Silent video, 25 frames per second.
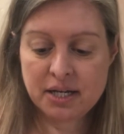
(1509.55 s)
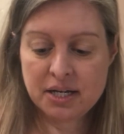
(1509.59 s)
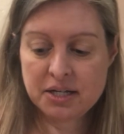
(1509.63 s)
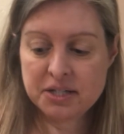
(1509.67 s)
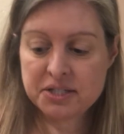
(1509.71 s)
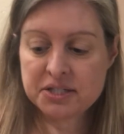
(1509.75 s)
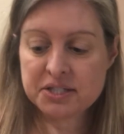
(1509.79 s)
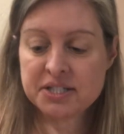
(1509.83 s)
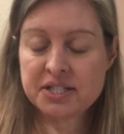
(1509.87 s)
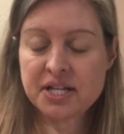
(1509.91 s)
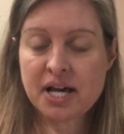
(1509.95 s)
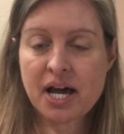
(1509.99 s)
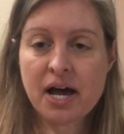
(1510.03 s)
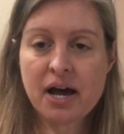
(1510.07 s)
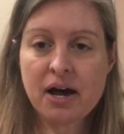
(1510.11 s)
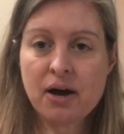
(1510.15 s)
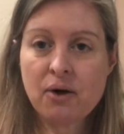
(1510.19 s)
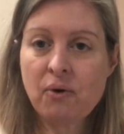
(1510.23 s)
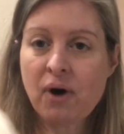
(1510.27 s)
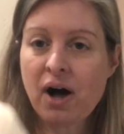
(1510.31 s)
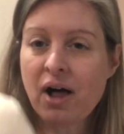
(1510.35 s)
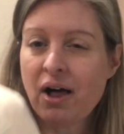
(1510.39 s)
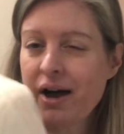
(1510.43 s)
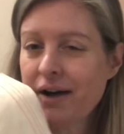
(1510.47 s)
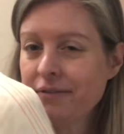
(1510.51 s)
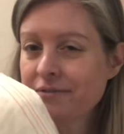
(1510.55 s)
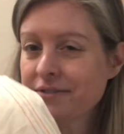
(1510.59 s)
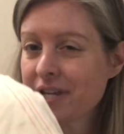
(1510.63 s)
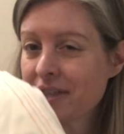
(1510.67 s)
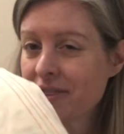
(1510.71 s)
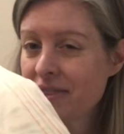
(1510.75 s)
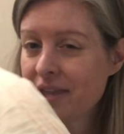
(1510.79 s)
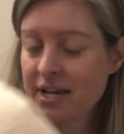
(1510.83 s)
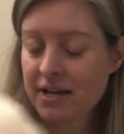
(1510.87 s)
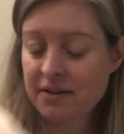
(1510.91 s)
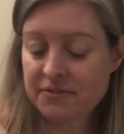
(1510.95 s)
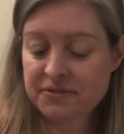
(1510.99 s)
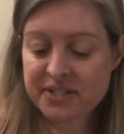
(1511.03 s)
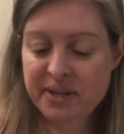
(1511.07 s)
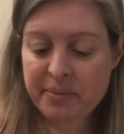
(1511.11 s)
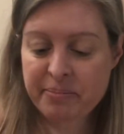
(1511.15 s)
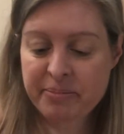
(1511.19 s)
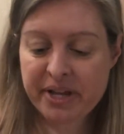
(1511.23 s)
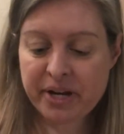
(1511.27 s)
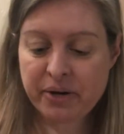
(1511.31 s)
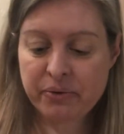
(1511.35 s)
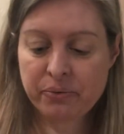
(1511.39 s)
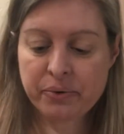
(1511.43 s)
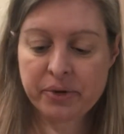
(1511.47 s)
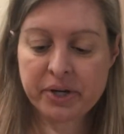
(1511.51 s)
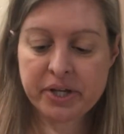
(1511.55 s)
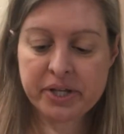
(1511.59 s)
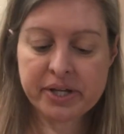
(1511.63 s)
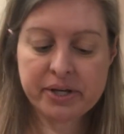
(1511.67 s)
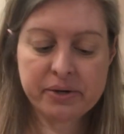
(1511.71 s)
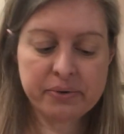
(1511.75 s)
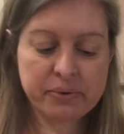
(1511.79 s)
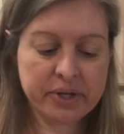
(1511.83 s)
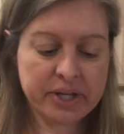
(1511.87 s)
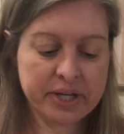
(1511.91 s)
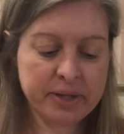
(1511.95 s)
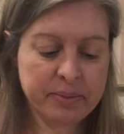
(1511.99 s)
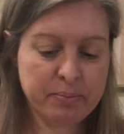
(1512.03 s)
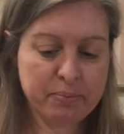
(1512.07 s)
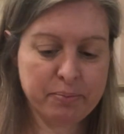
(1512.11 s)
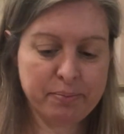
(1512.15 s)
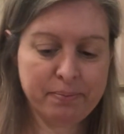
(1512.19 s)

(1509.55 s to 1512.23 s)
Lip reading: So I'll have to think of something really, really